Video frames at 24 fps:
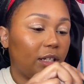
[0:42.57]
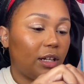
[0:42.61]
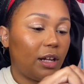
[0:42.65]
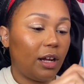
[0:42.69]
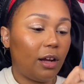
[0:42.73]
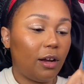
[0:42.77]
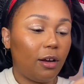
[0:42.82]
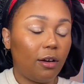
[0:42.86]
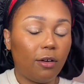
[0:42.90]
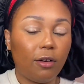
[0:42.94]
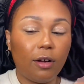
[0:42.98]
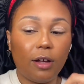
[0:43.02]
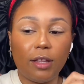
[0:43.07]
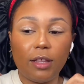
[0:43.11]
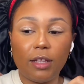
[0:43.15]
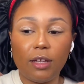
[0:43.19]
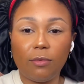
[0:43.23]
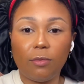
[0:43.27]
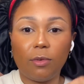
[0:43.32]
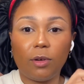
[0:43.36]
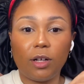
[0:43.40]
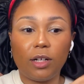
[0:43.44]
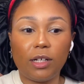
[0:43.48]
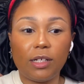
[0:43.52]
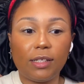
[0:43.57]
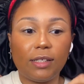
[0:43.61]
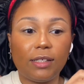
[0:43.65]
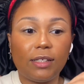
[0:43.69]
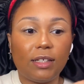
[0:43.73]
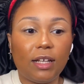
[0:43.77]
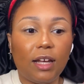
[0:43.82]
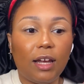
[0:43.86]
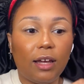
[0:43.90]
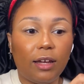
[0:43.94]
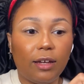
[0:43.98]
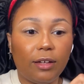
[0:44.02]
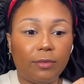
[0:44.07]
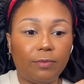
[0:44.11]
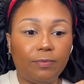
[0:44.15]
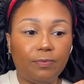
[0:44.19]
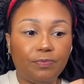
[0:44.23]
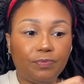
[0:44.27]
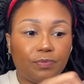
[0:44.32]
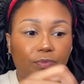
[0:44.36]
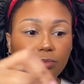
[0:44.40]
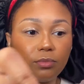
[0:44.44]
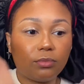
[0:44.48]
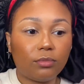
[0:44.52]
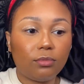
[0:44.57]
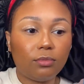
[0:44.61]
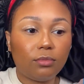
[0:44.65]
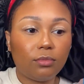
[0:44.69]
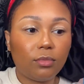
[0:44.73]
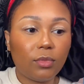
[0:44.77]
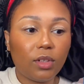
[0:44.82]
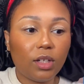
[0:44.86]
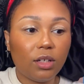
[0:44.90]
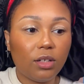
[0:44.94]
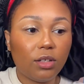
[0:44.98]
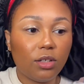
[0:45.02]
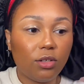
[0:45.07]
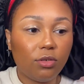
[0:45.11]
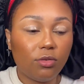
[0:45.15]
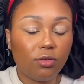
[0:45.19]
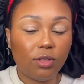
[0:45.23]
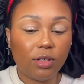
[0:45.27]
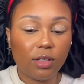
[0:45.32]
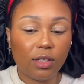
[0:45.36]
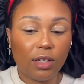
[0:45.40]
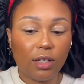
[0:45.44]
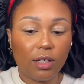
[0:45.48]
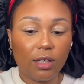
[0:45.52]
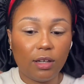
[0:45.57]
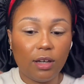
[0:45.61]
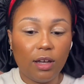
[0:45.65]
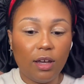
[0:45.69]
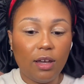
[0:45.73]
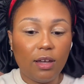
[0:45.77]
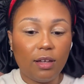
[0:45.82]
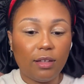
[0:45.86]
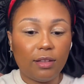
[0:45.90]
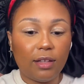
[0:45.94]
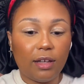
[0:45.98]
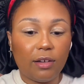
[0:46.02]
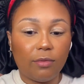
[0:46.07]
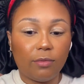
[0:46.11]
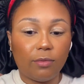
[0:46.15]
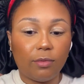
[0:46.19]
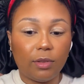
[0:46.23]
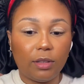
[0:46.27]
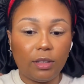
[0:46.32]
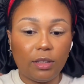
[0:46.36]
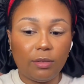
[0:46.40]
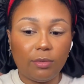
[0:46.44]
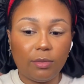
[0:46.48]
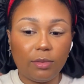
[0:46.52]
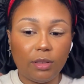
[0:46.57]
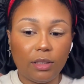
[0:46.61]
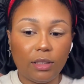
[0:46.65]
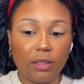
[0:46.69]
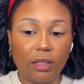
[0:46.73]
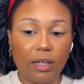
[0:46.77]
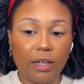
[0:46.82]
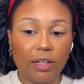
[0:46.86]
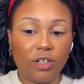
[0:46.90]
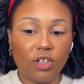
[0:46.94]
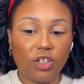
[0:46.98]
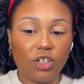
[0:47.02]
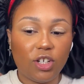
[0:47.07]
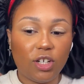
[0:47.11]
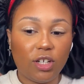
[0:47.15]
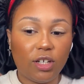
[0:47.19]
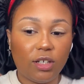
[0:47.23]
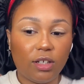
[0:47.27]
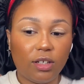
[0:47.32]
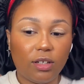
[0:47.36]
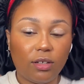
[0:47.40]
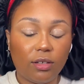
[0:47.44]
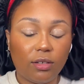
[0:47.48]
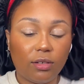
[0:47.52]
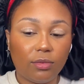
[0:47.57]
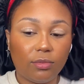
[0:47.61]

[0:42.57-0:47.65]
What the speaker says: it out, and then we're gonna set using that really light shade.